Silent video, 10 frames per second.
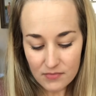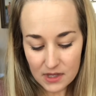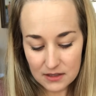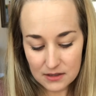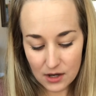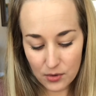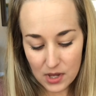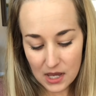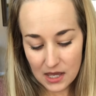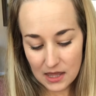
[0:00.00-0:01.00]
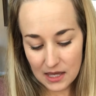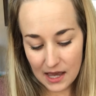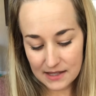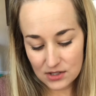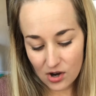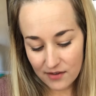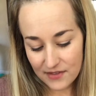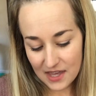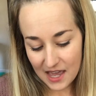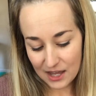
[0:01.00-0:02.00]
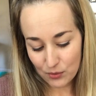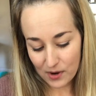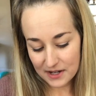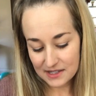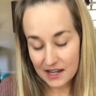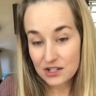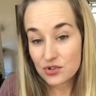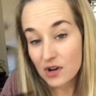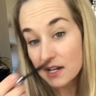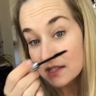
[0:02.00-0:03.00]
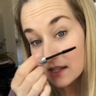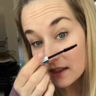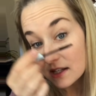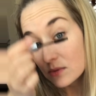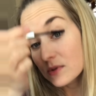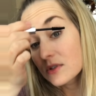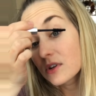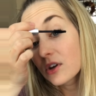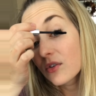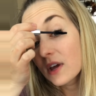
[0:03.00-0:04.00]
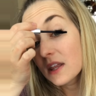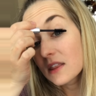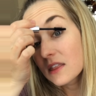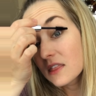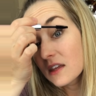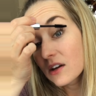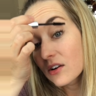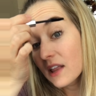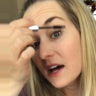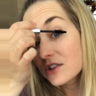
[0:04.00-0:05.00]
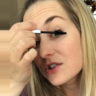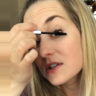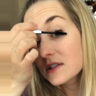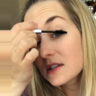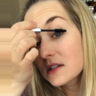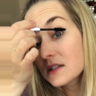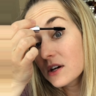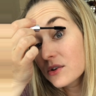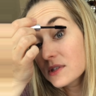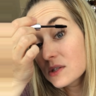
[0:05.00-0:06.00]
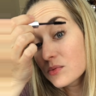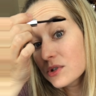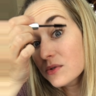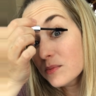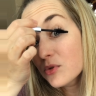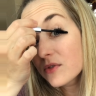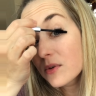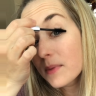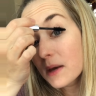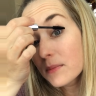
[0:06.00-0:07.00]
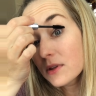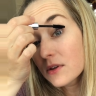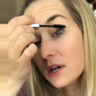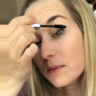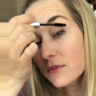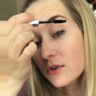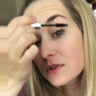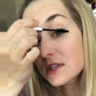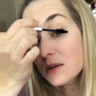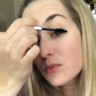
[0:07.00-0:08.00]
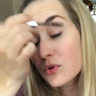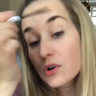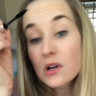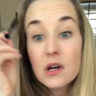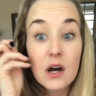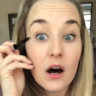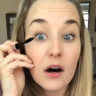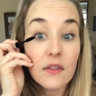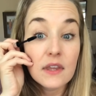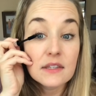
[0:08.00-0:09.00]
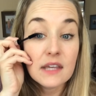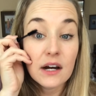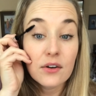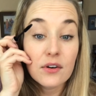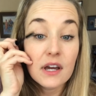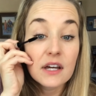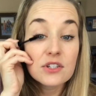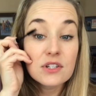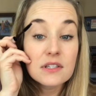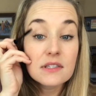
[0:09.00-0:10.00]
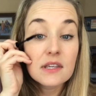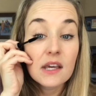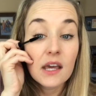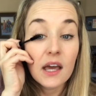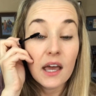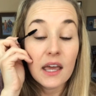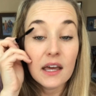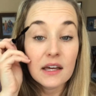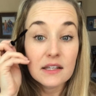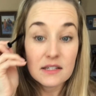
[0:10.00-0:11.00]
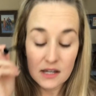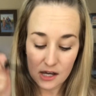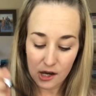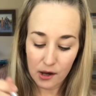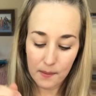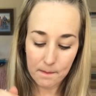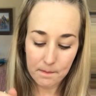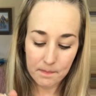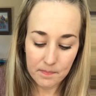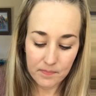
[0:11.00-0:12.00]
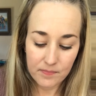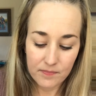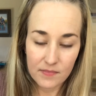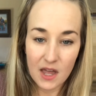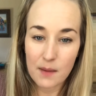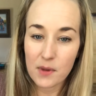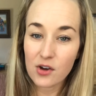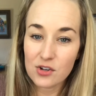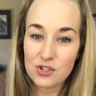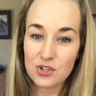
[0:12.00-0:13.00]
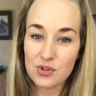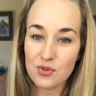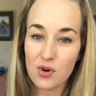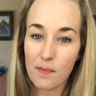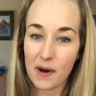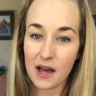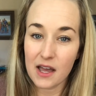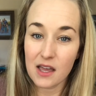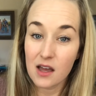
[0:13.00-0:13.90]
So it has coffee and rice extracts, and that's what's going to create the thicker lashes. So since we're doing more of a Bambi look, I'm focusing more on these outer edges, and I'm not going to do my